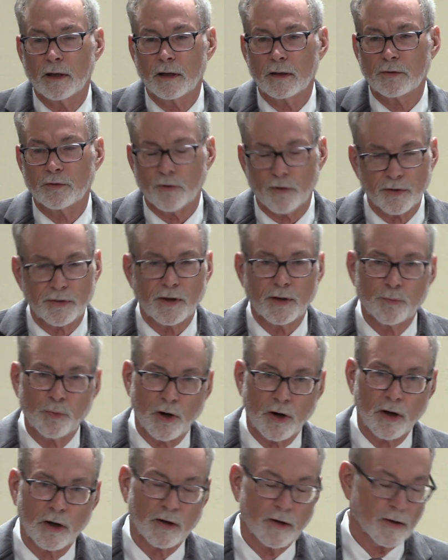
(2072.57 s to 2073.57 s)
Dorothy
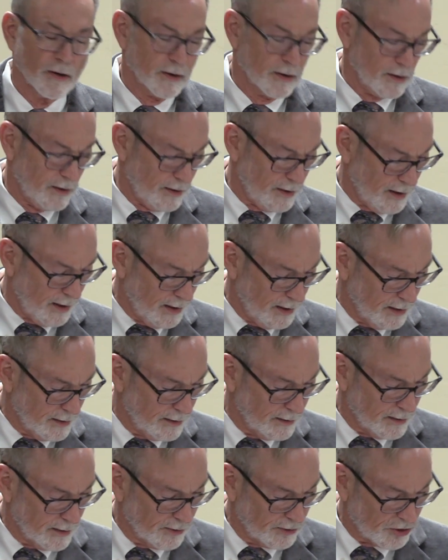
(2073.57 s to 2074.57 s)
Parker
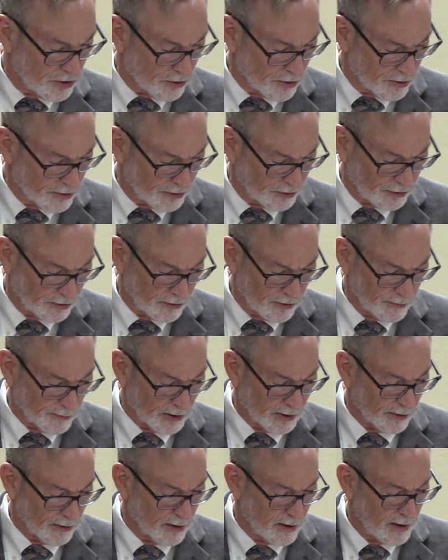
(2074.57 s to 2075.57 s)
in a church
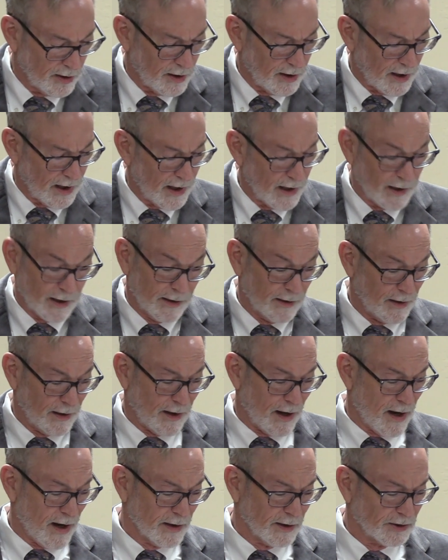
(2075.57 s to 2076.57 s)
sermon. And
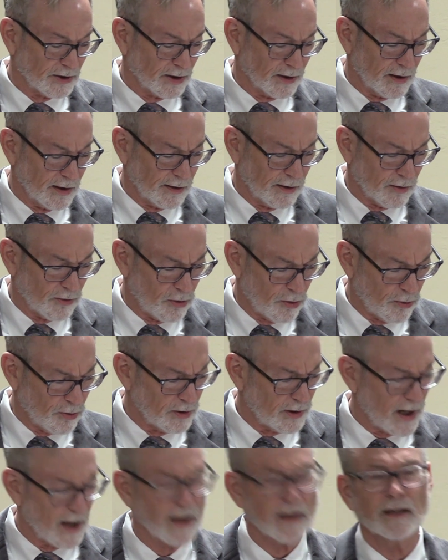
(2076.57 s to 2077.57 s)
honestly, the
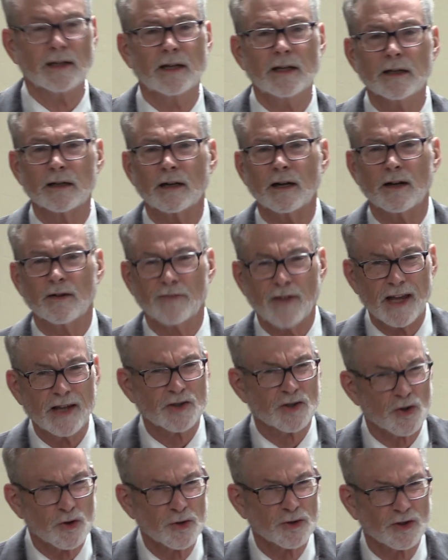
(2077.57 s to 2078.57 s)
whole idea of a
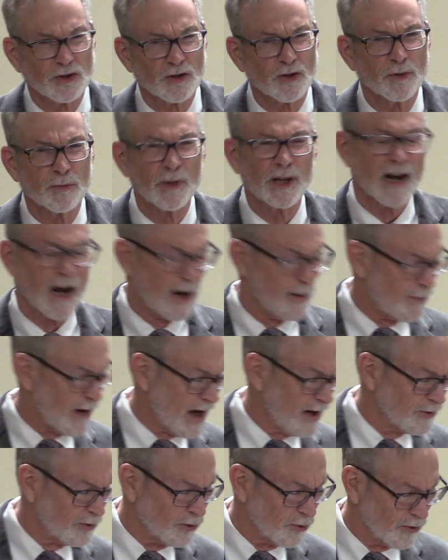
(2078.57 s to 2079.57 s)
church sermon
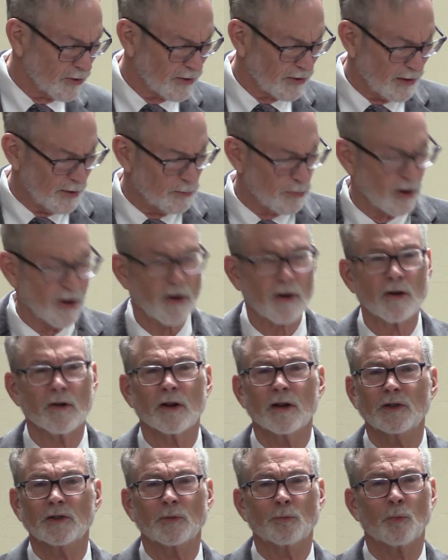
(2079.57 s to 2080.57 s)
about Dorothy Parker
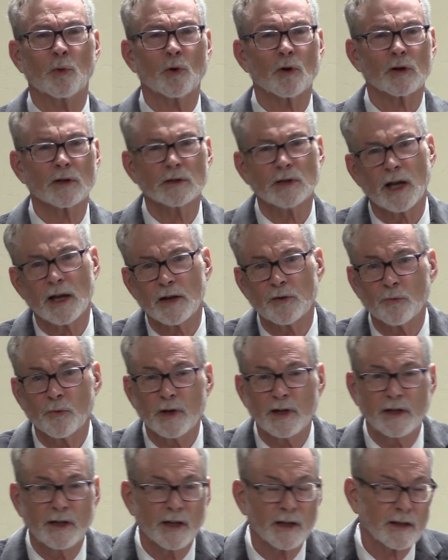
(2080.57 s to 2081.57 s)
is borderline
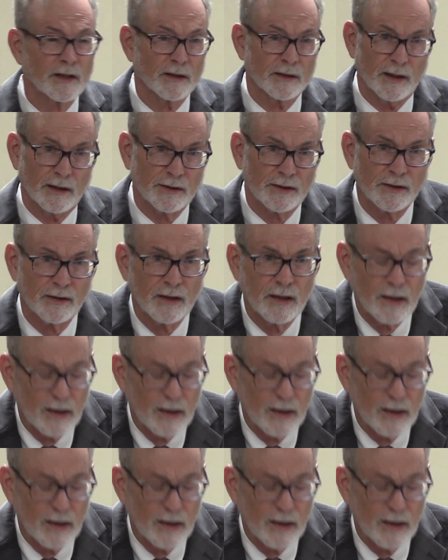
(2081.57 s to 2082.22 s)
ridiculous.